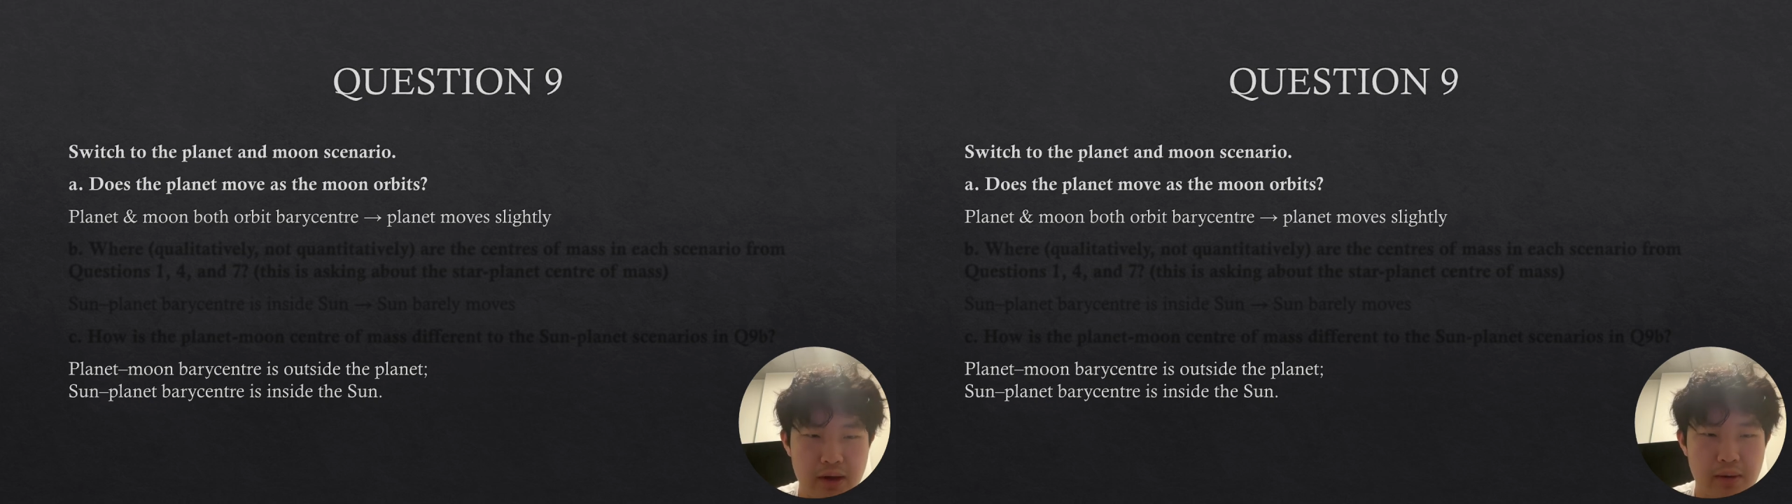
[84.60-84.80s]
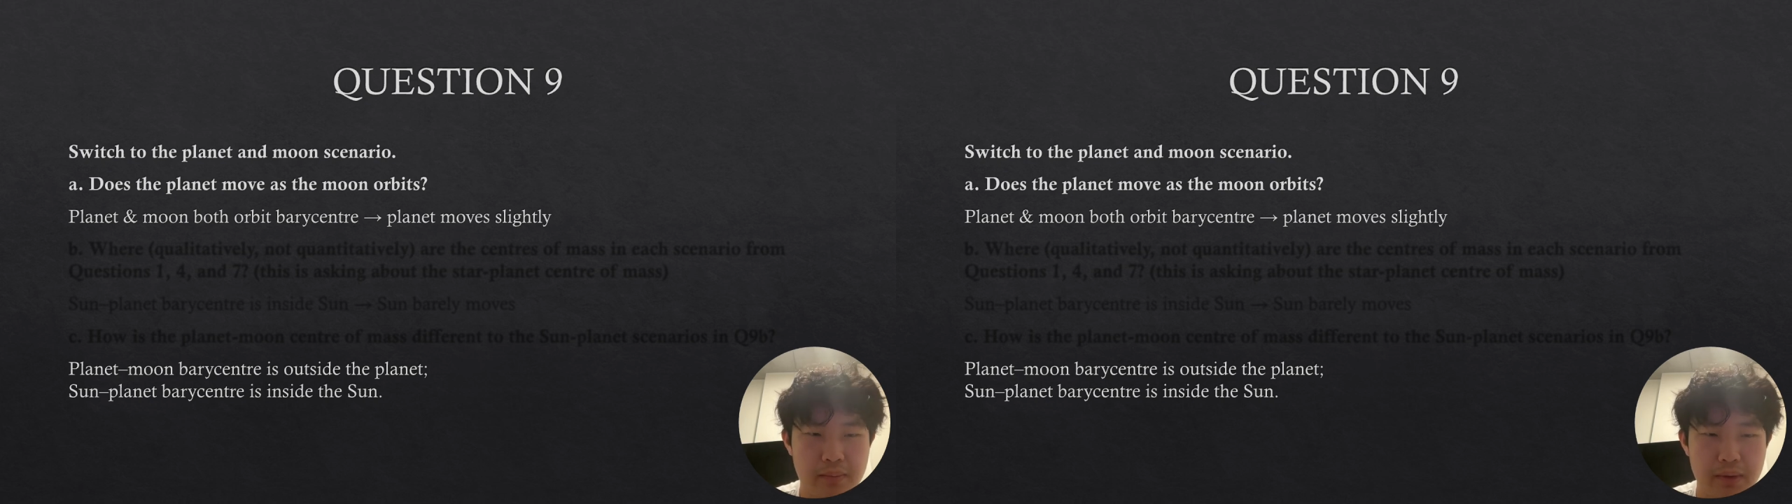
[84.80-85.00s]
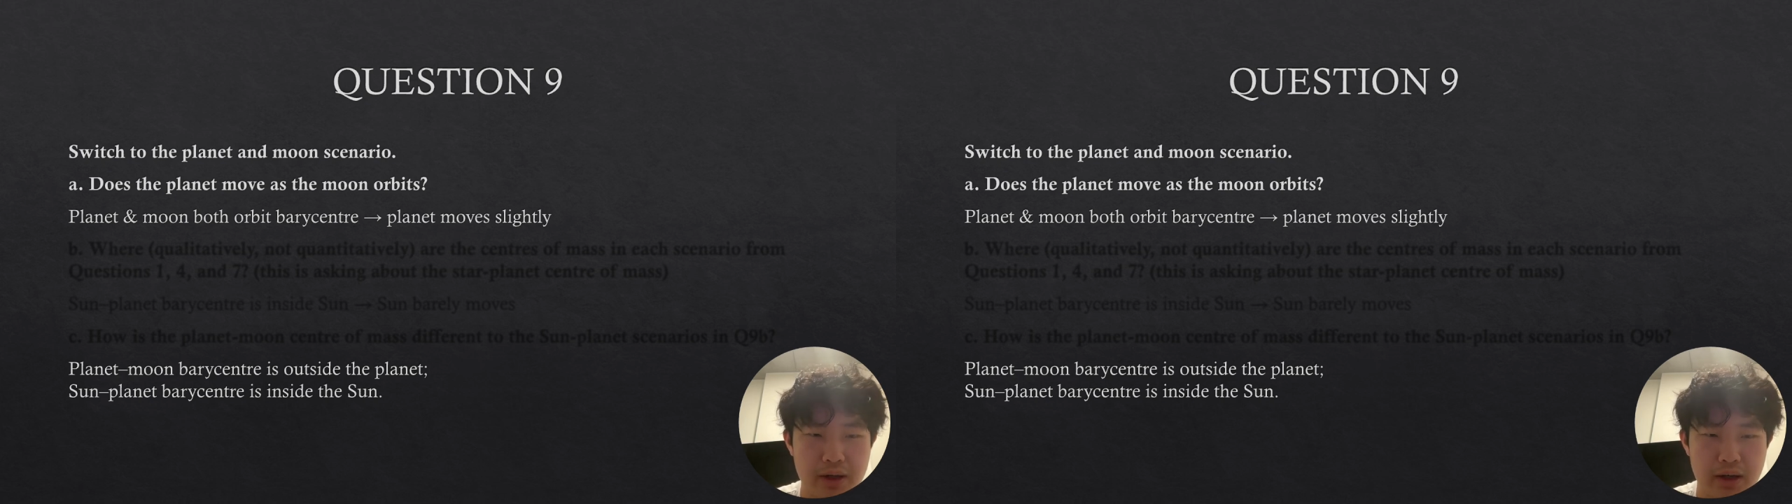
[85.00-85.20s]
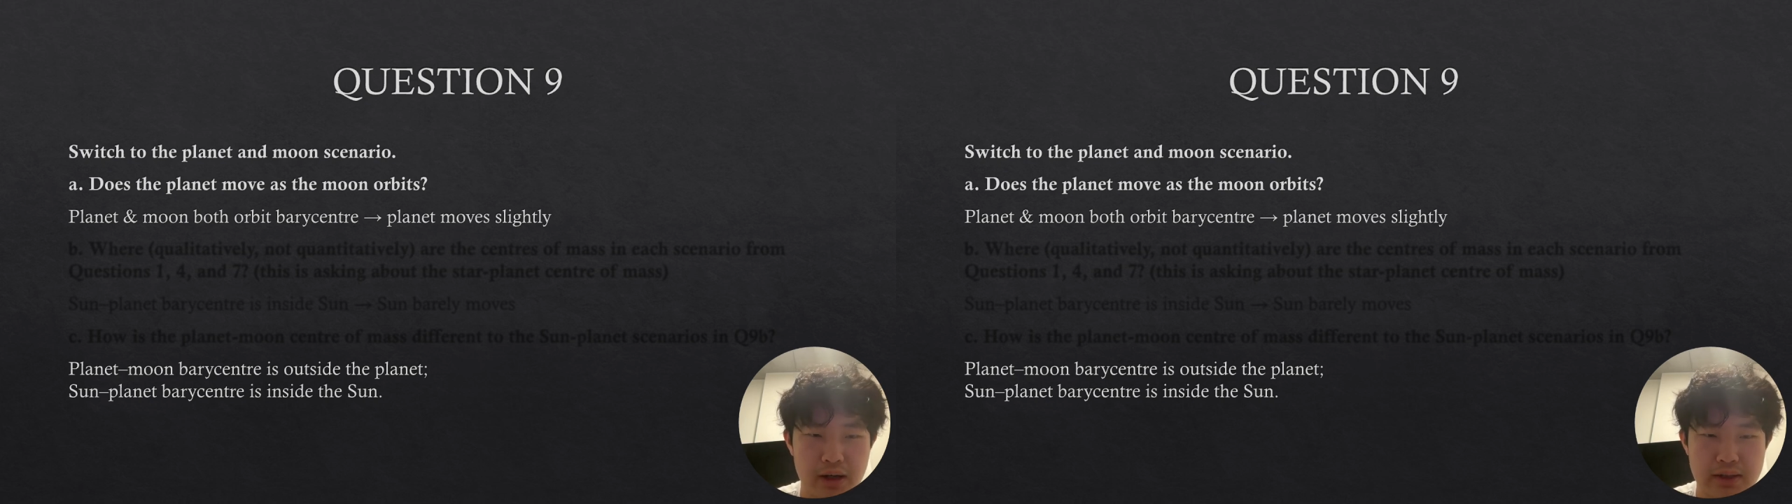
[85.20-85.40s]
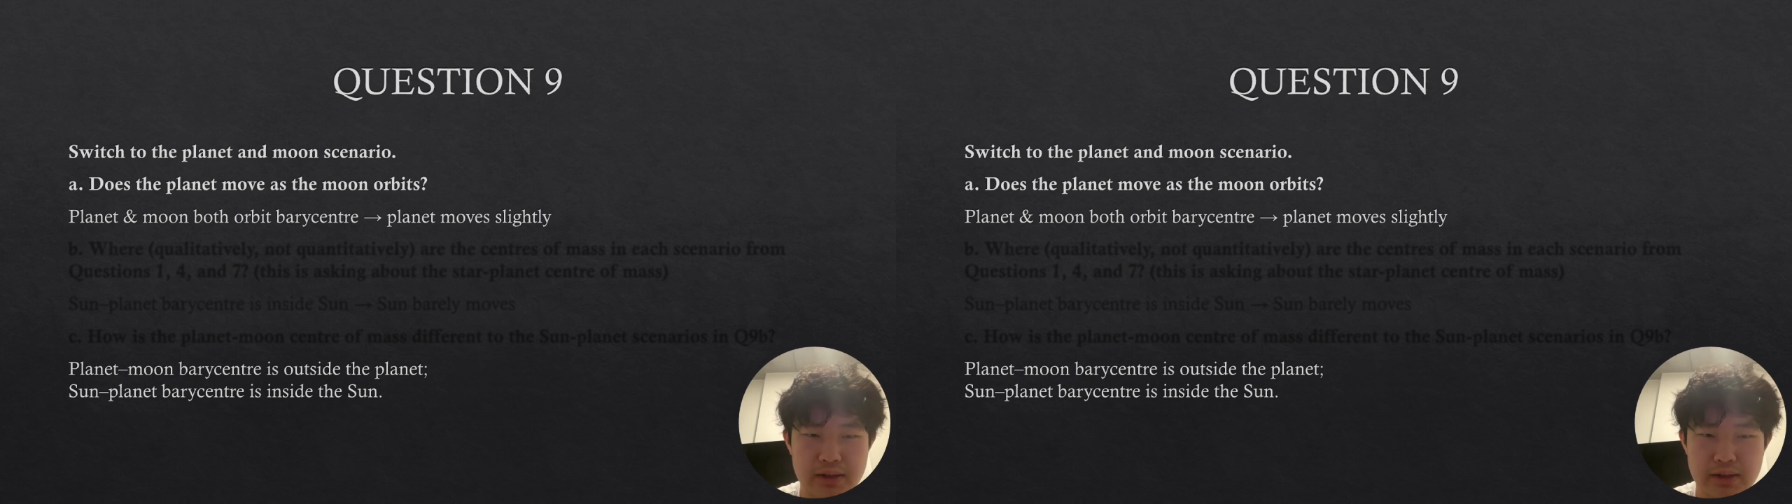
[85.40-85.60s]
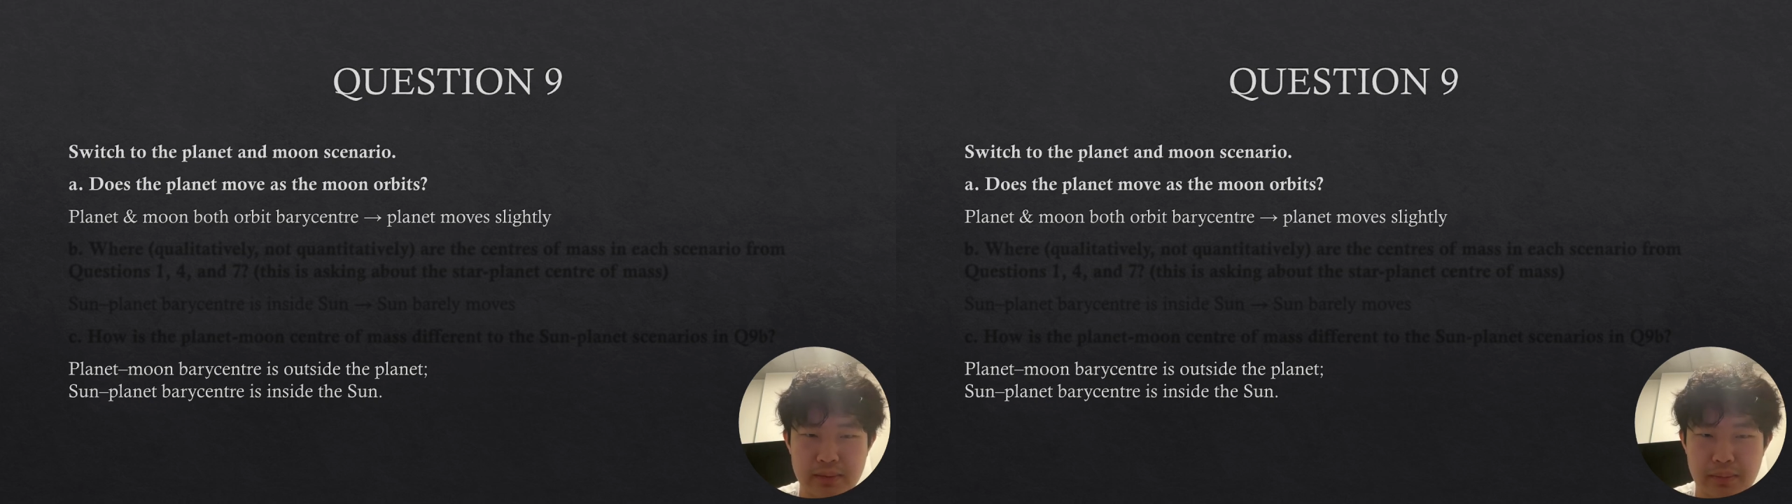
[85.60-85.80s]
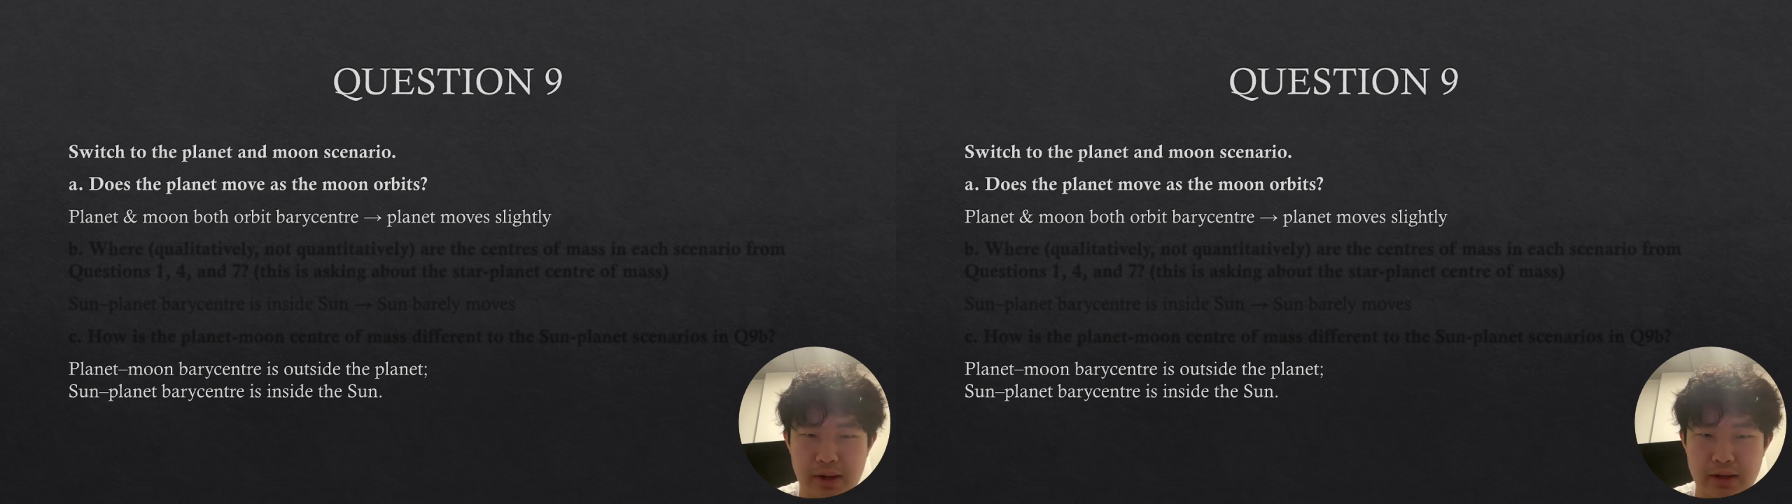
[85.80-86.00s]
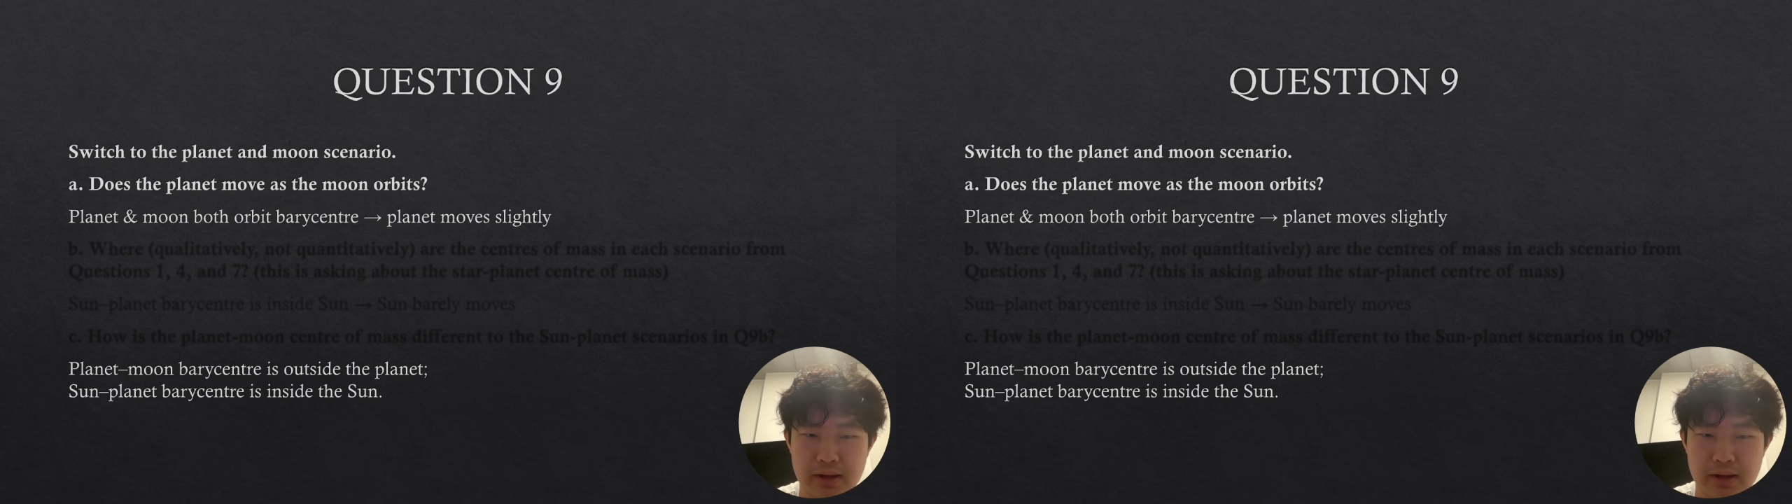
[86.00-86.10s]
Because the planet